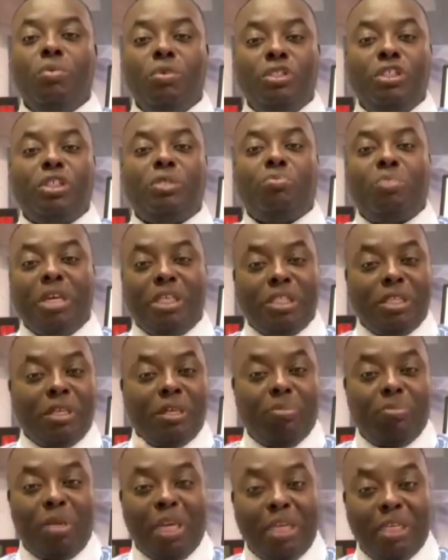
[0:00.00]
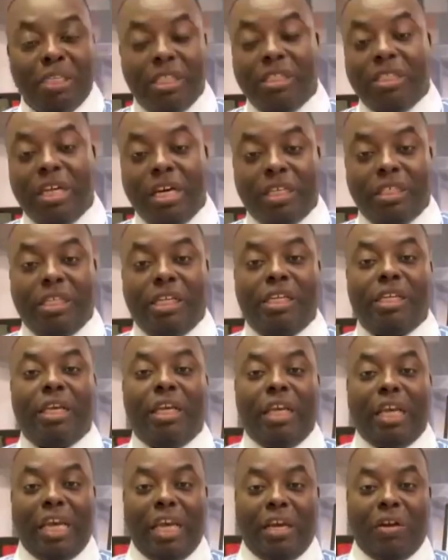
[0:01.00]
will just basically be
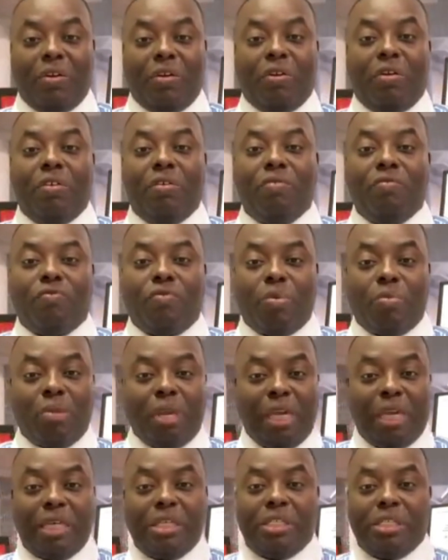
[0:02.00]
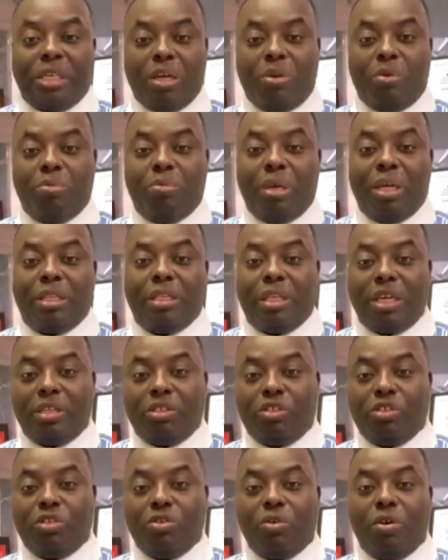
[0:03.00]
deducted later from any settlement
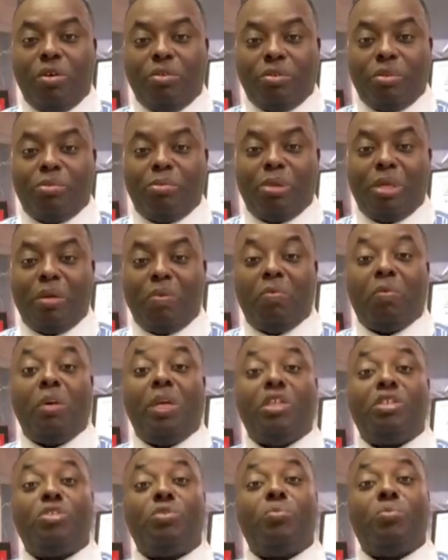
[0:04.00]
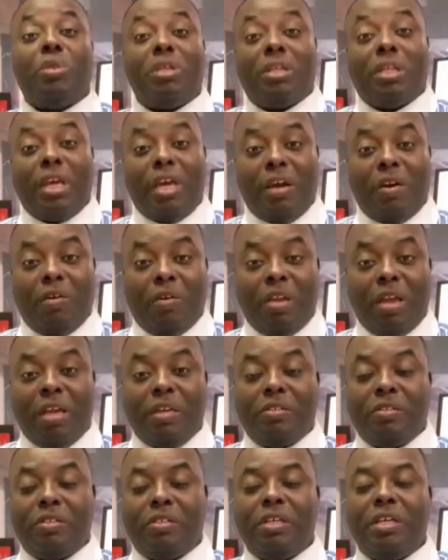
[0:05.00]
that you ultimately reach with the
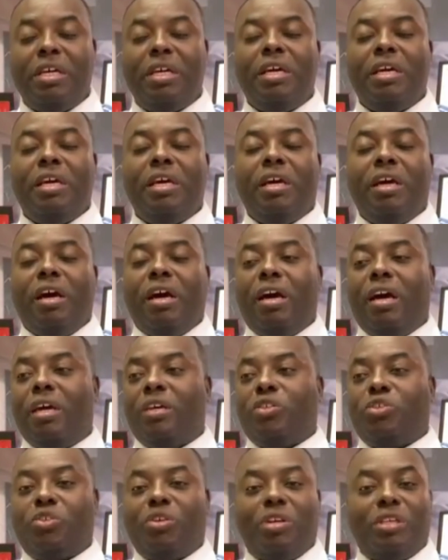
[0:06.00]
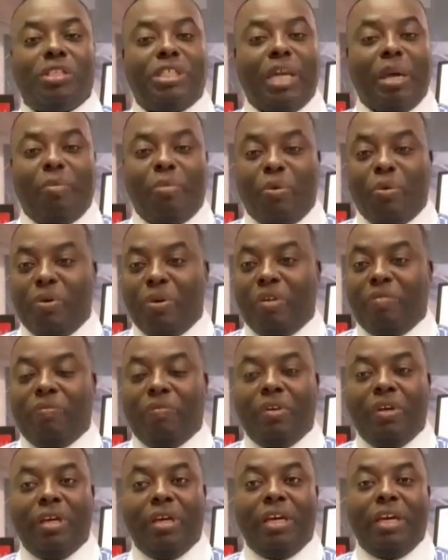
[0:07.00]
airlines. So example,
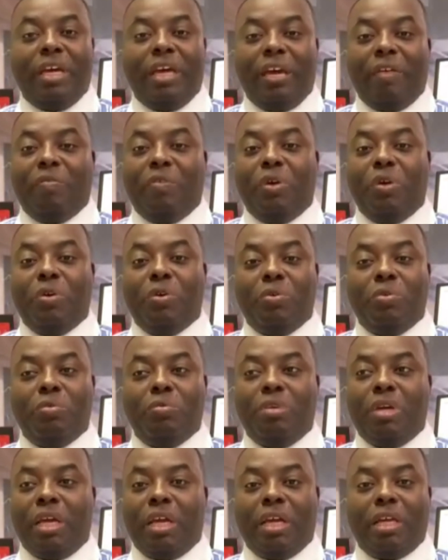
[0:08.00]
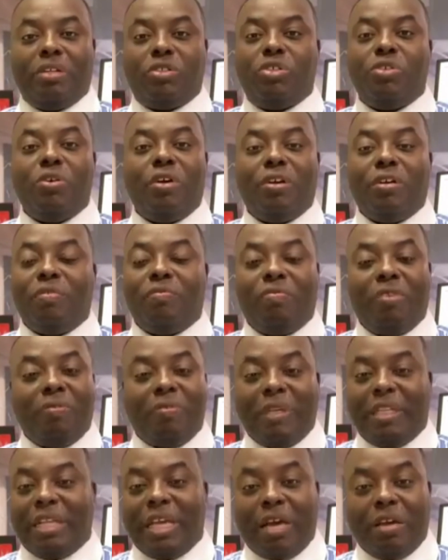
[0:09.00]
if you get a
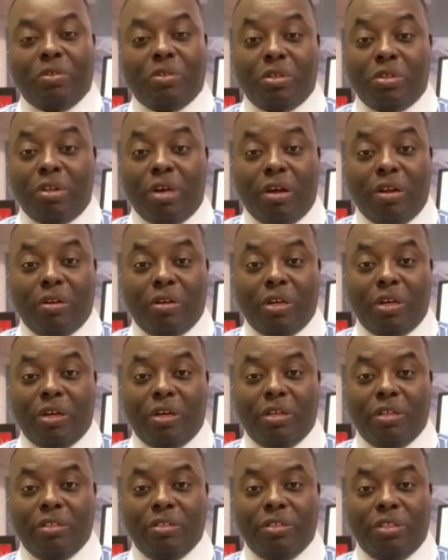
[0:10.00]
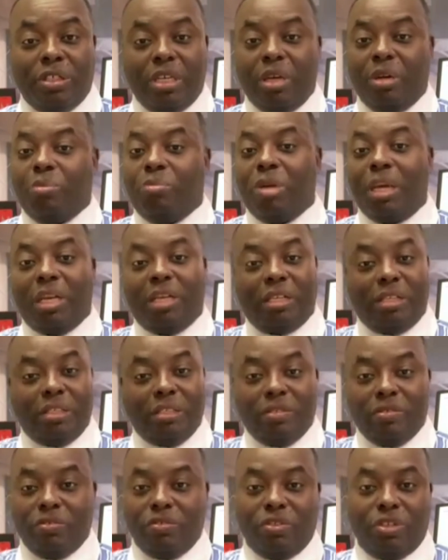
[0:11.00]
$250,000 settlement,
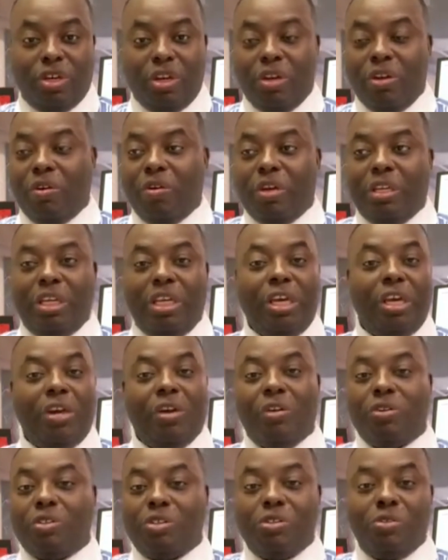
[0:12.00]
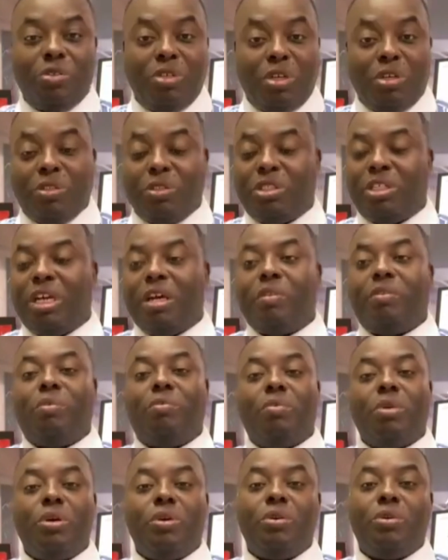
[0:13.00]
a year, 2 years
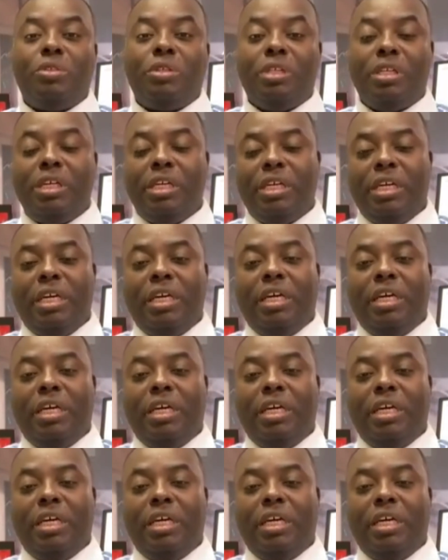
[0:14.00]
down the road,